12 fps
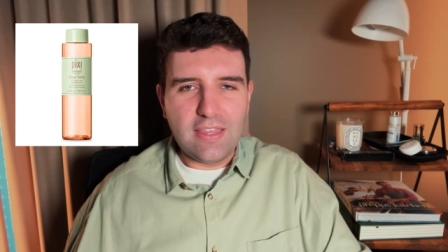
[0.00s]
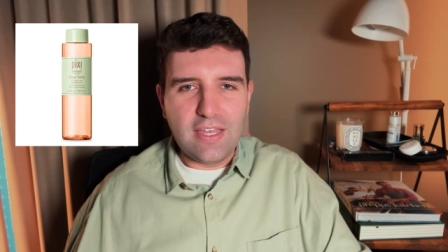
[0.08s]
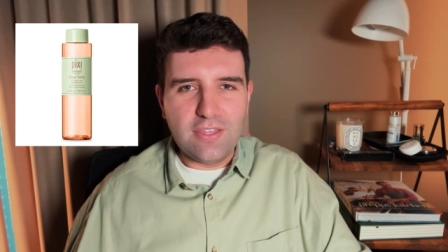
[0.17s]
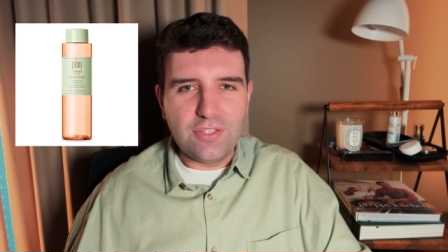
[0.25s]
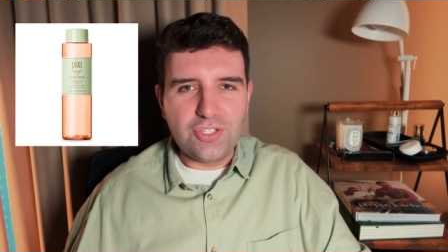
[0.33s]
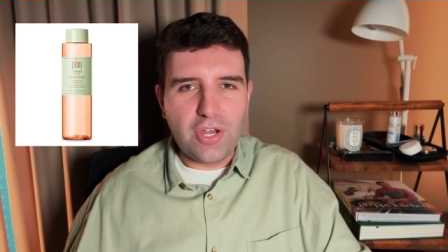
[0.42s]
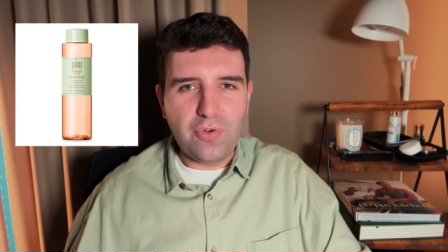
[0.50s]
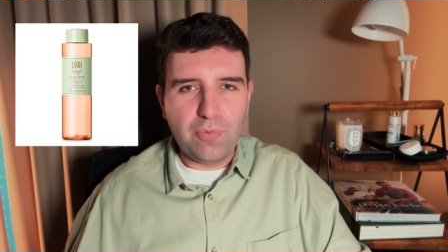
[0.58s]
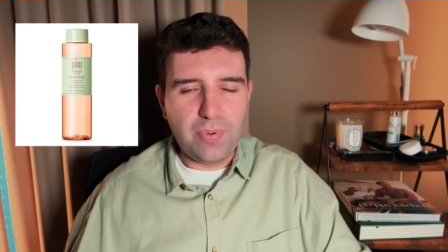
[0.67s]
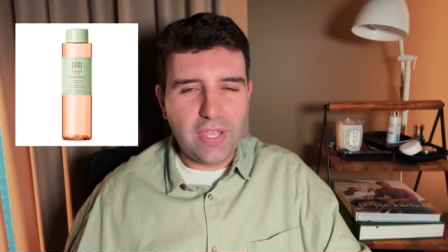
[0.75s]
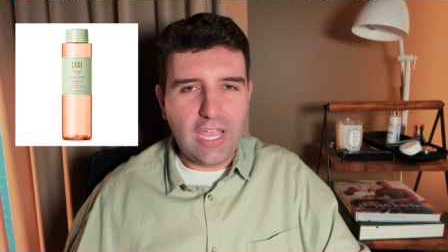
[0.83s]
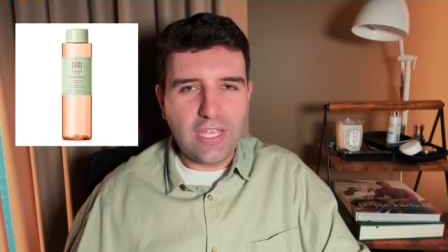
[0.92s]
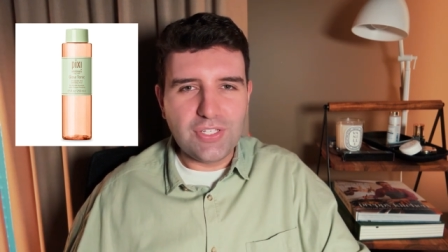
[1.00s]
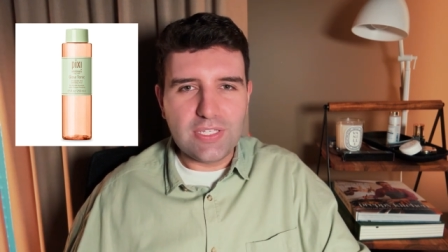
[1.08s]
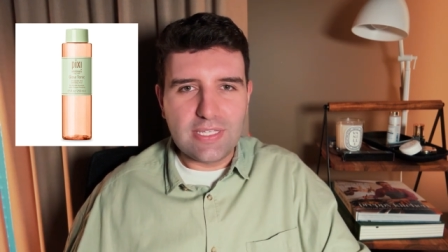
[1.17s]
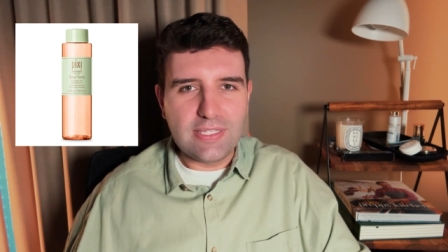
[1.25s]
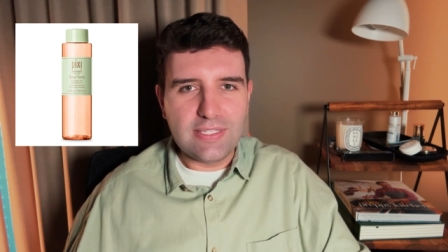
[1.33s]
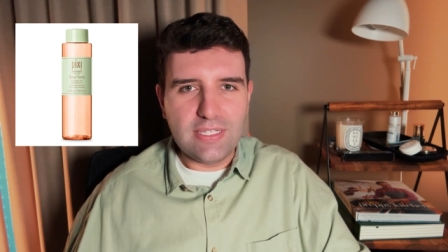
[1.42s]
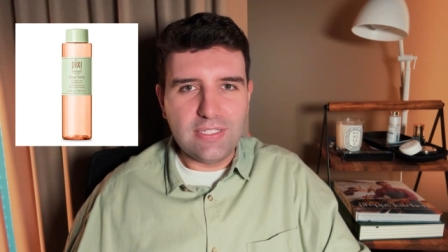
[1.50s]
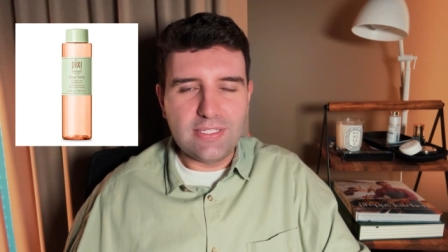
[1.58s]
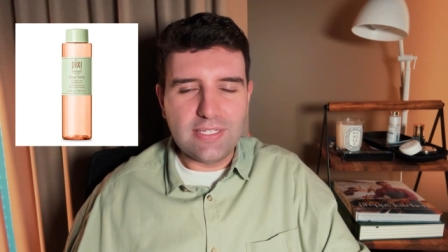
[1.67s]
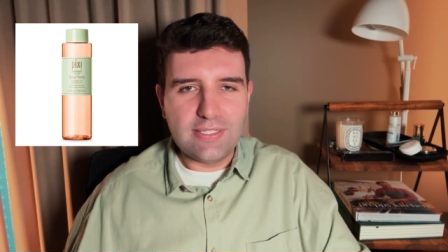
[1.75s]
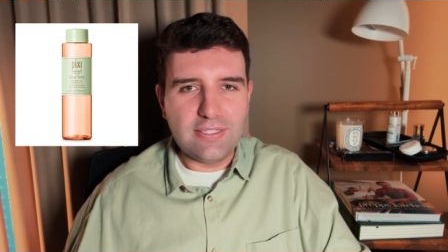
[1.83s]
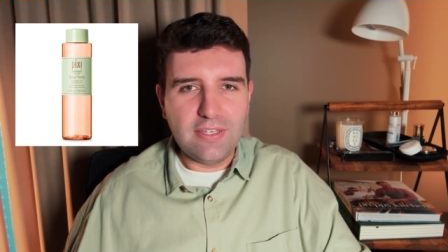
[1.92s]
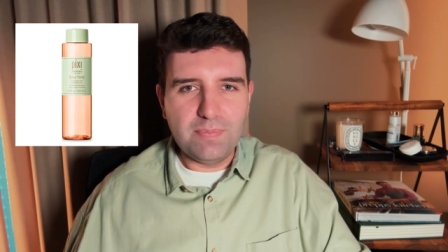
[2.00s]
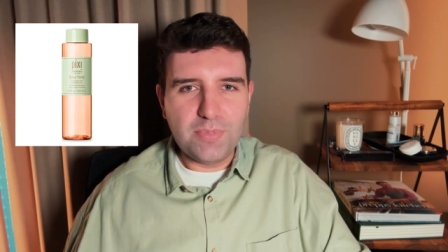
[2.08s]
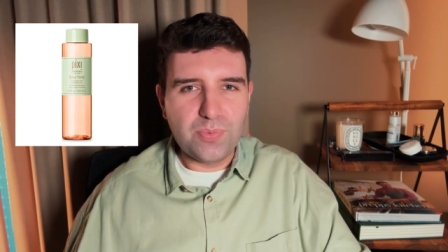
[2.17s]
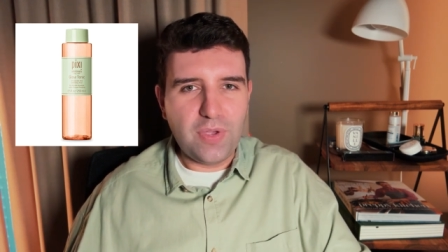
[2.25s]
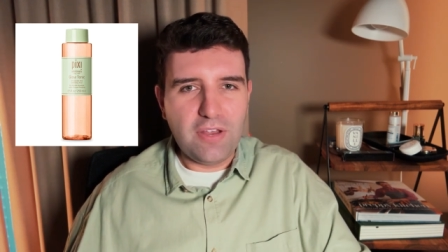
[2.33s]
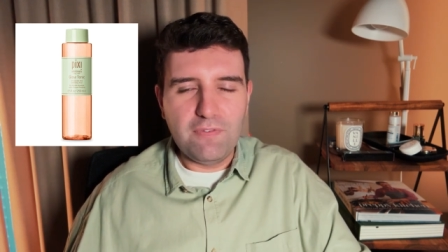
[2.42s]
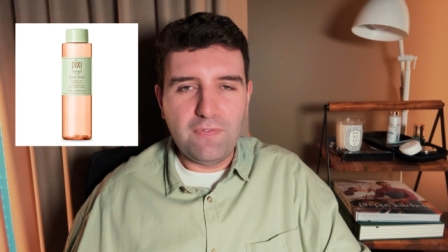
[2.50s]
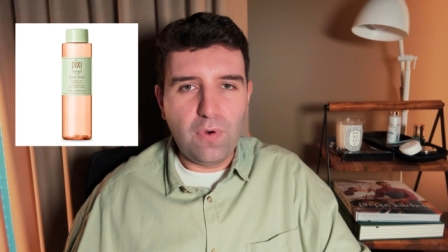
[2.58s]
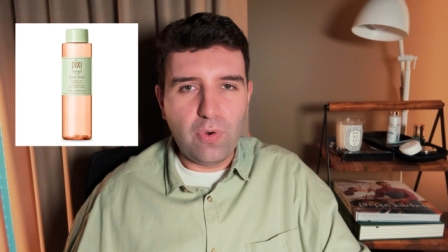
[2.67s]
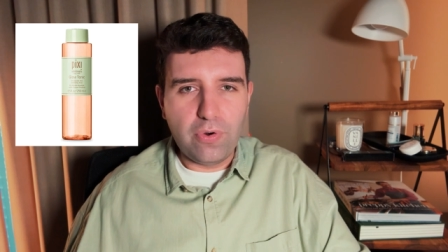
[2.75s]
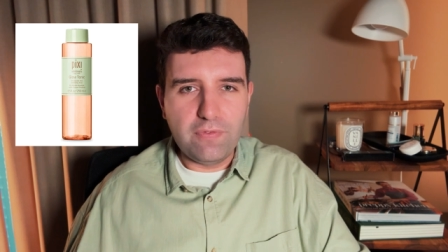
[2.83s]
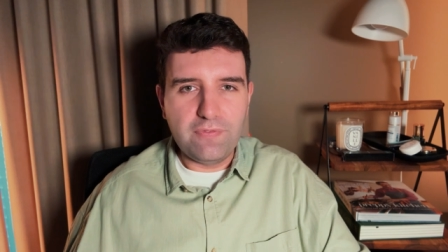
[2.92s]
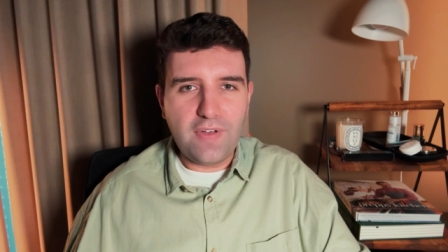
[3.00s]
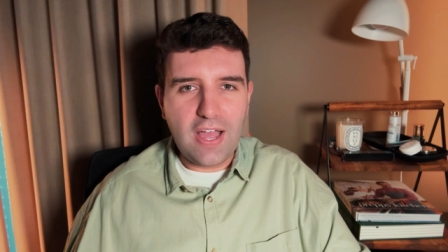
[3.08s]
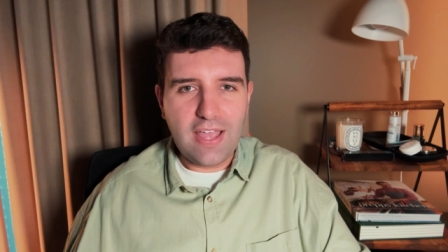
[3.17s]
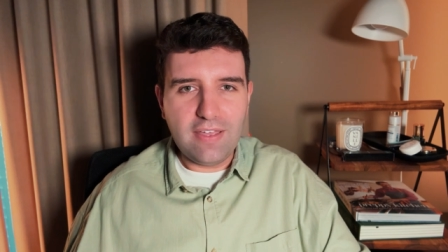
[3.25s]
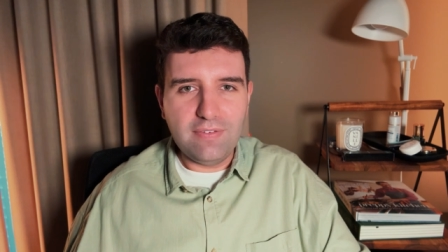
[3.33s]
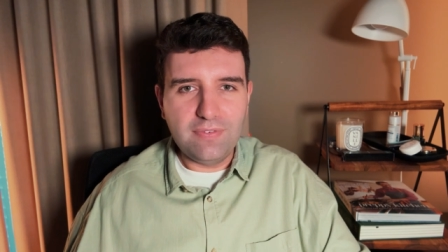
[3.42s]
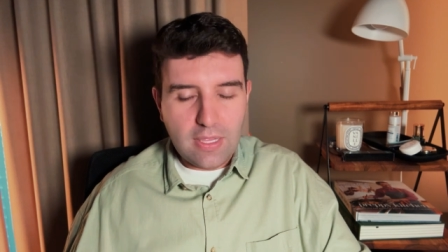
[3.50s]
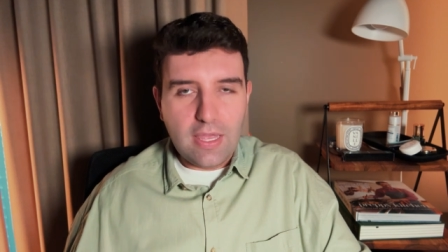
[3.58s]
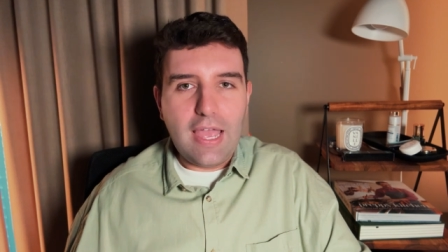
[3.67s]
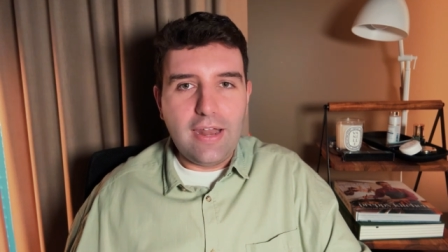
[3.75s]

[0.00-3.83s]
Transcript: that the general pH is considered to sit between 4 and 5.